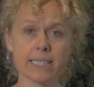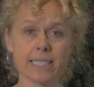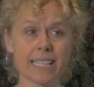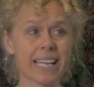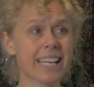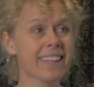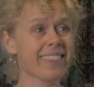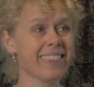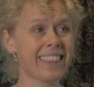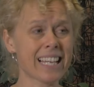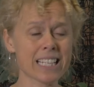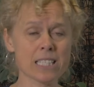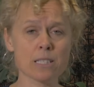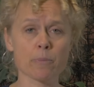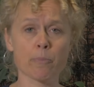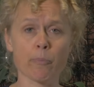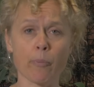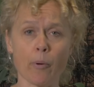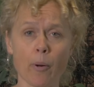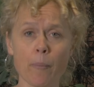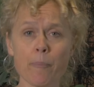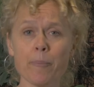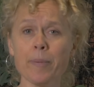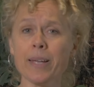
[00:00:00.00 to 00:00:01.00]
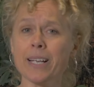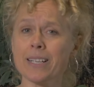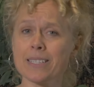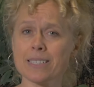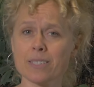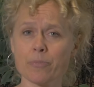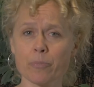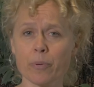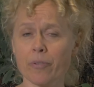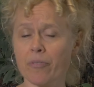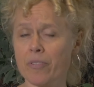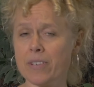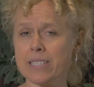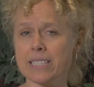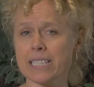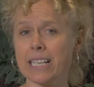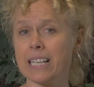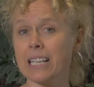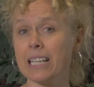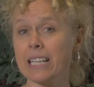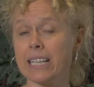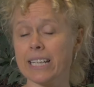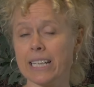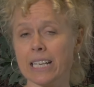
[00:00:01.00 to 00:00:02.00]
a day, that's a problem, because
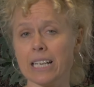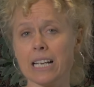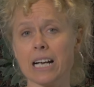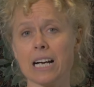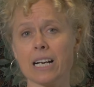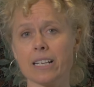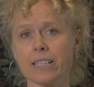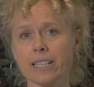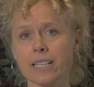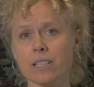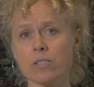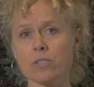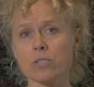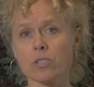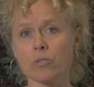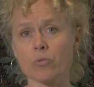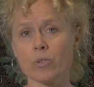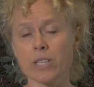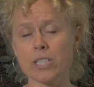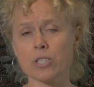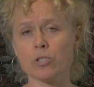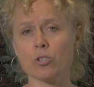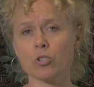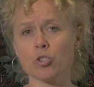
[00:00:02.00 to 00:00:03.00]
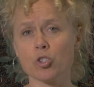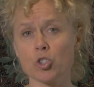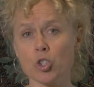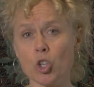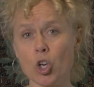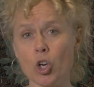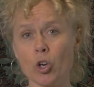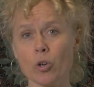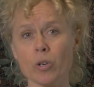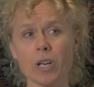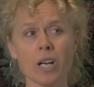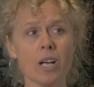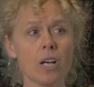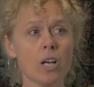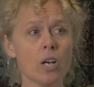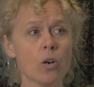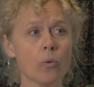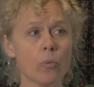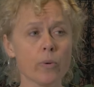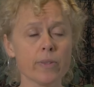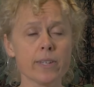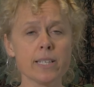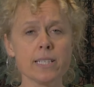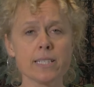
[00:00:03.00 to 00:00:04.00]
Professor Leonard Hardell's research showed
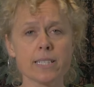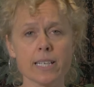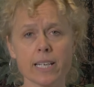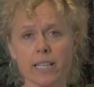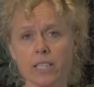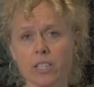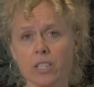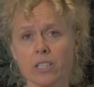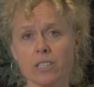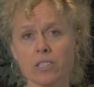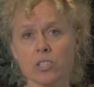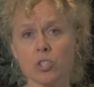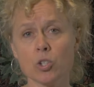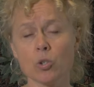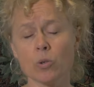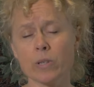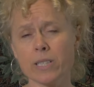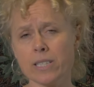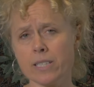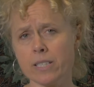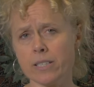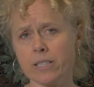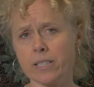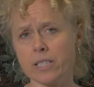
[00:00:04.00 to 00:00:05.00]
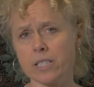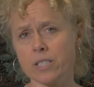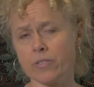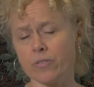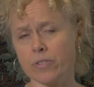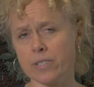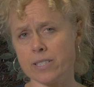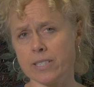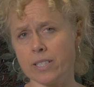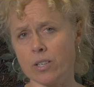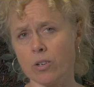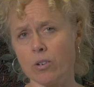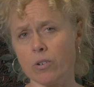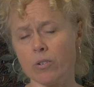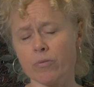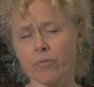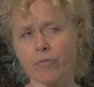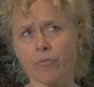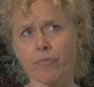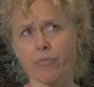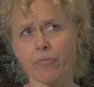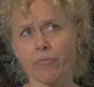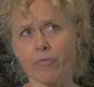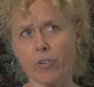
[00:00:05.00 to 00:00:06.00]
within 10 years your incidence for cell
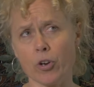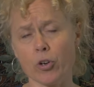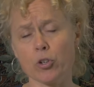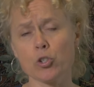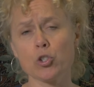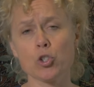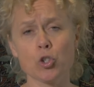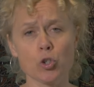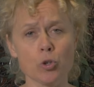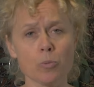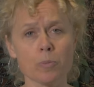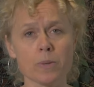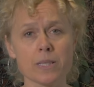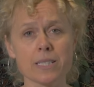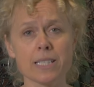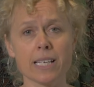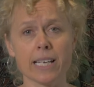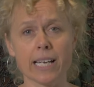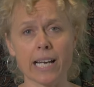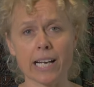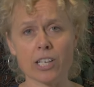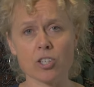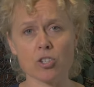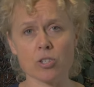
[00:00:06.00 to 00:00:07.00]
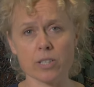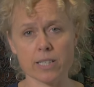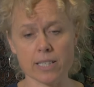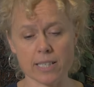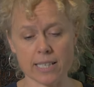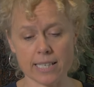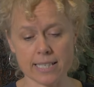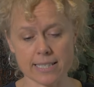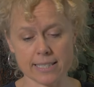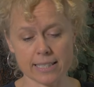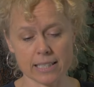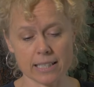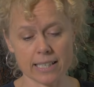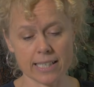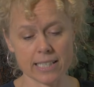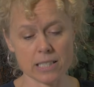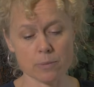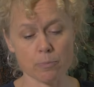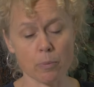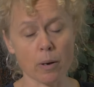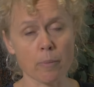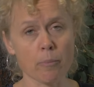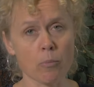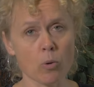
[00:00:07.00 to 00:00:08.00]
phone tumours actually
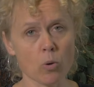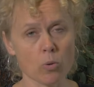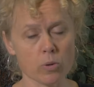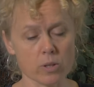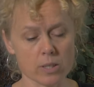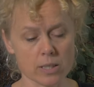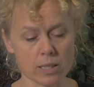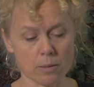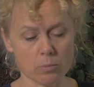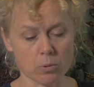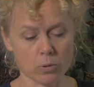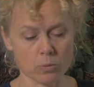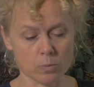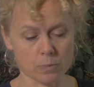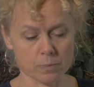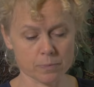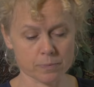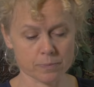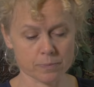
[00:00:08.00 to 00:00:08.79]
escalates by more than double.